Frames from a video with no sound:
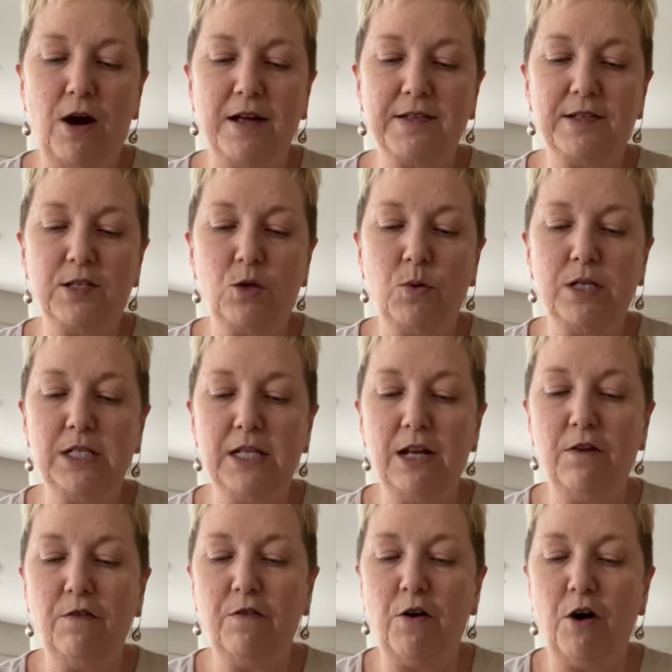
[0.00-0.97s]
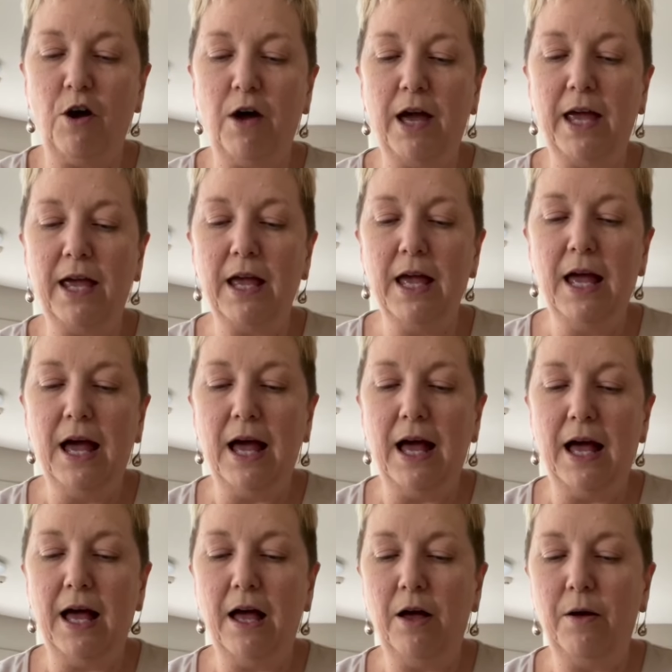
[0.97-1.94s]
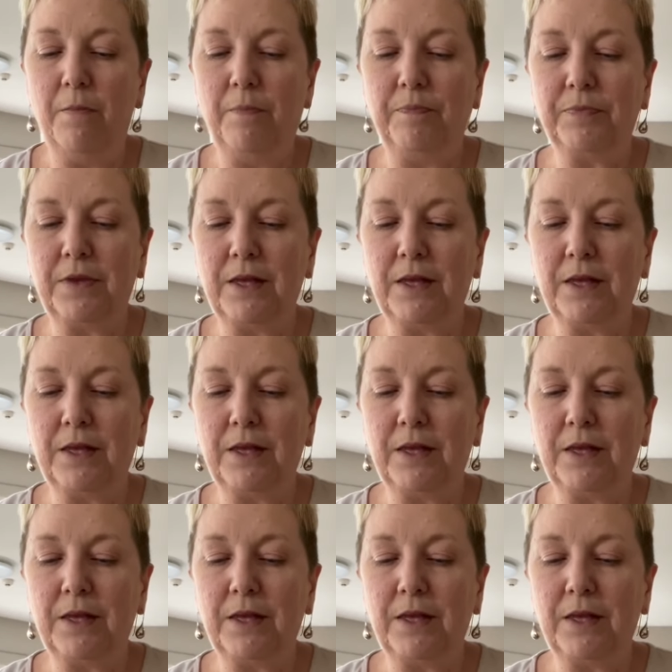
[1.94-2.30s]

us to identify um,